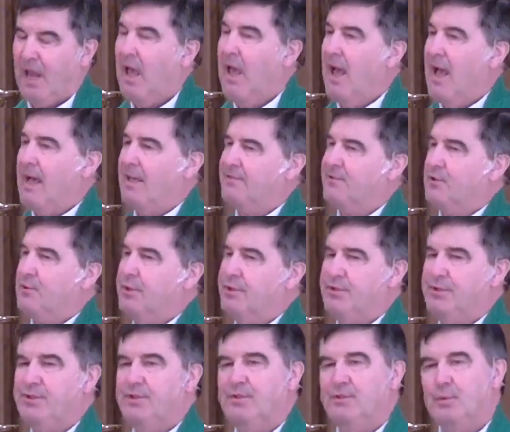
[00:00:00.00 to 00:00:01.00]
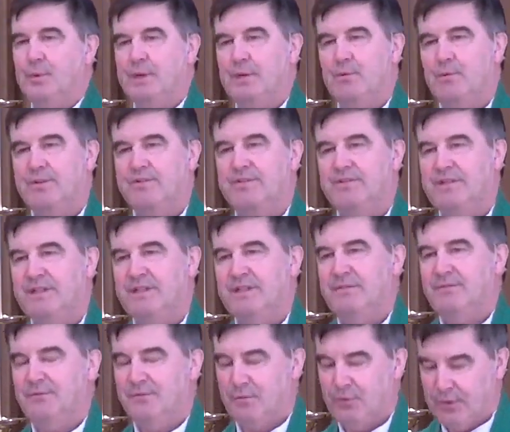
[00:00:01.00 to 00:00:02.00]
As Christians, we
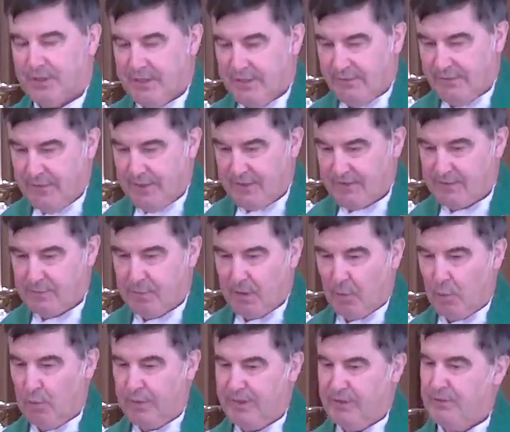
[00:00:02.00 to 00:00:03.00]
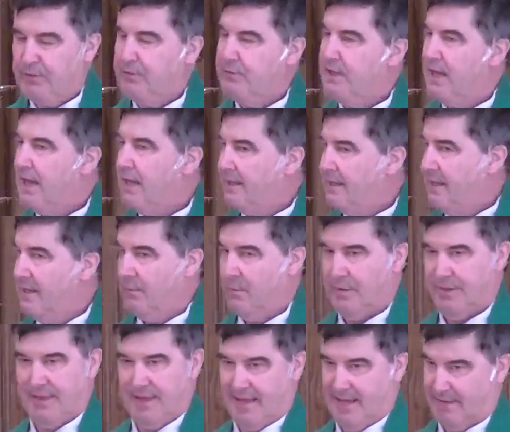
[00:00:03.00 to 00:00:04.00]
receive forgiveness, but we do not get
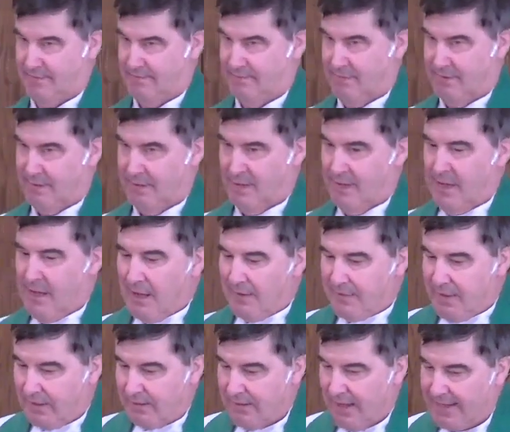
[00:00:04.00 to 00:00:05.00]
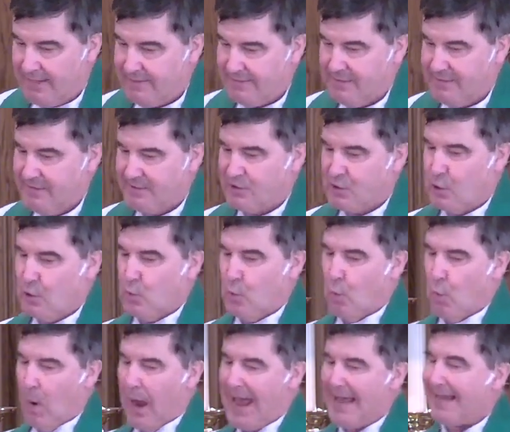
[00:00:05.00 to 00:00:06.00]
with that the license to
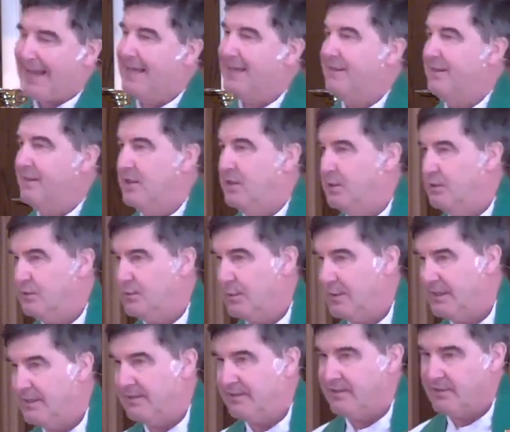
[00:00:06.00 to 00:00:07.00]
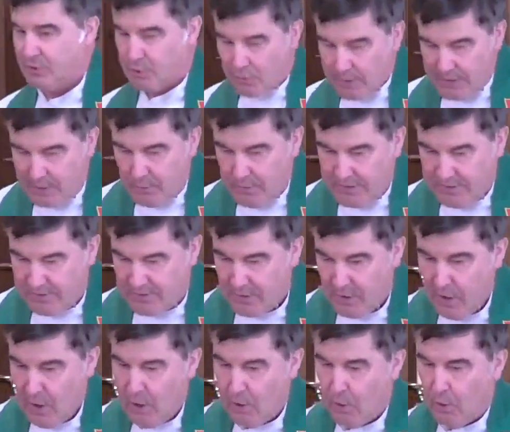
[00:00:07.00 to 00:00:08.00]
whack those we disagree with,
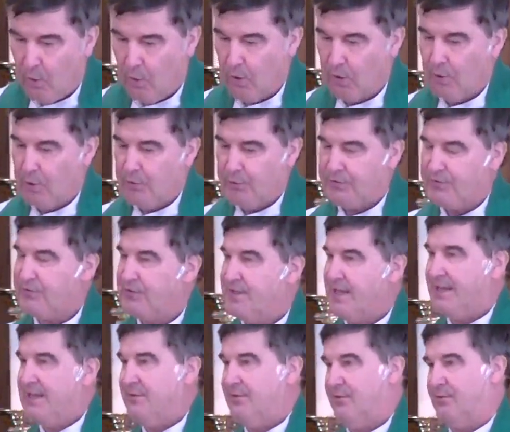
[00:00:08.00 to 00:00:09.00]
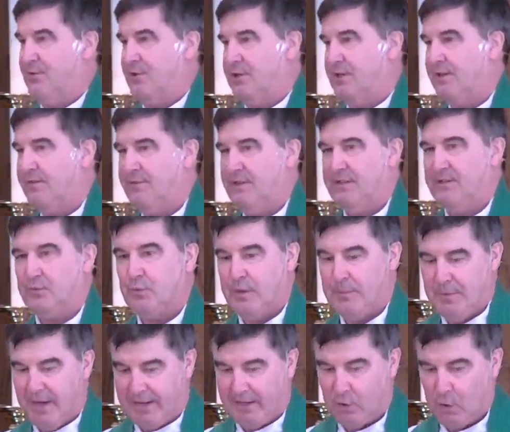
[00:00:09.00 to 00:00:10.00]
or whose state of forgiveness we
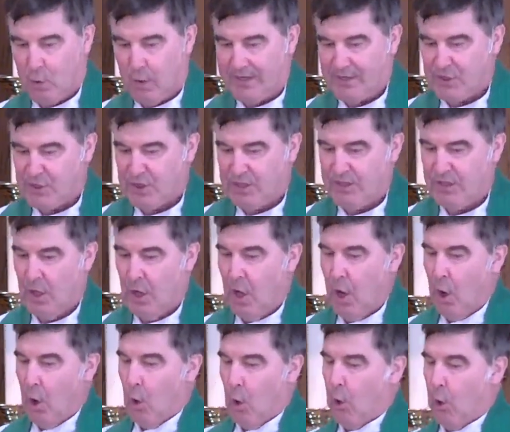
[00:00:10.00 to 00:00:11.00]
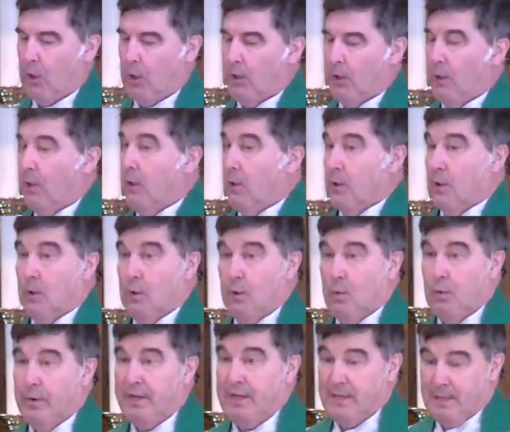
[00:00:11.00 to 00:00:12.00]
might question, or who
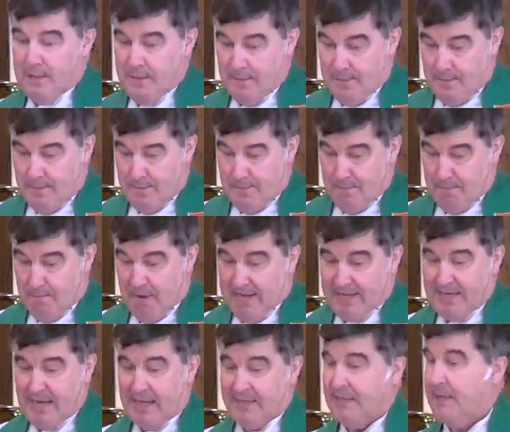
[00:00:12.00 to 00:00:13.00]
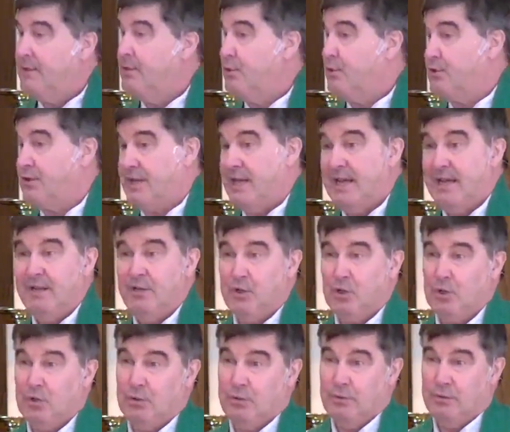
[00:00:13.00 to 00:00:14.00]
we might not understand,
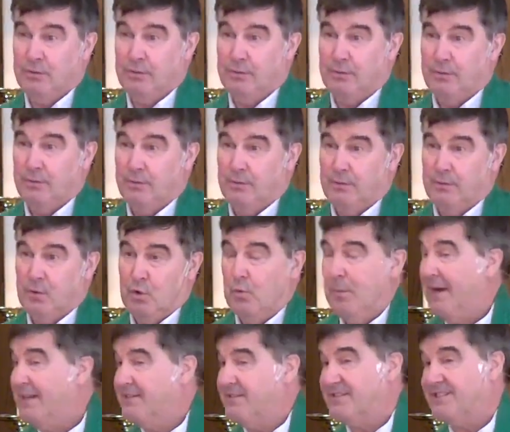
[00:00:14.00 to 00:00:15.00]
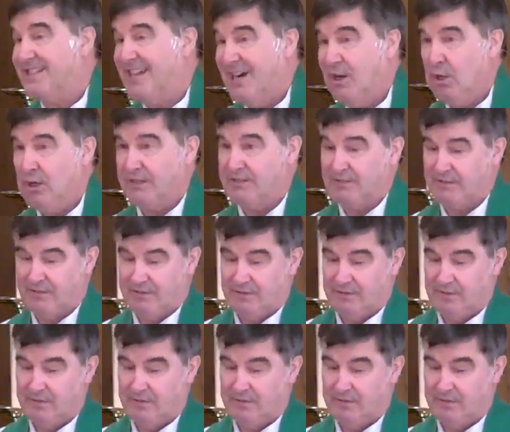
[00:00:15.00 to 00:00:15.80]
or who might scare us.